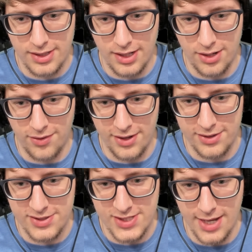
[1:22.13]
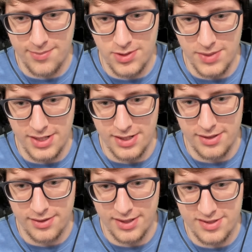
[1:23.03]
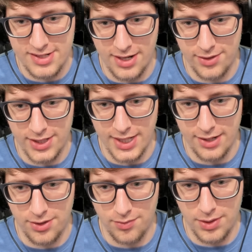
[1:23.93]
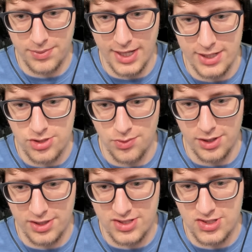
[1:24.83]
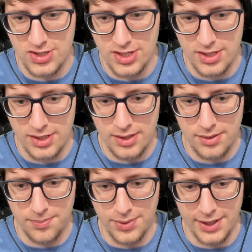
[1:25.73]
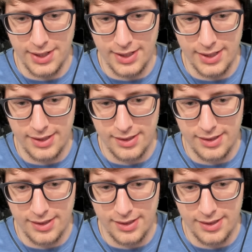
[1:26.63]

around his abdomen that's not really how the ribcage works, but uh,